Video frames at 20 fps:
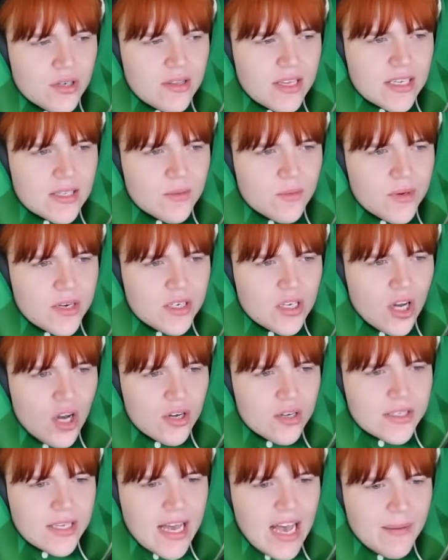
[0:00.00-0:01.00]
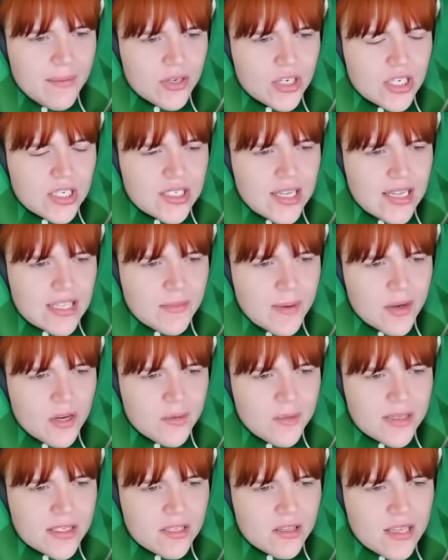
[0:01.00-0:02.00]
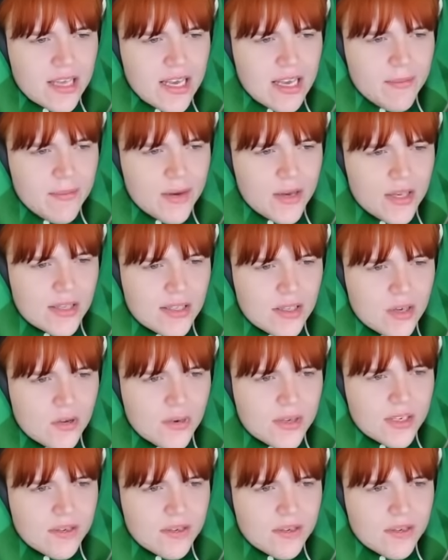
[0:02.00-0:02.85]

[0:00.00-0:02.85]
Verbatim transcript: this, when you talk to her, but she stands back up into the ear purse look when you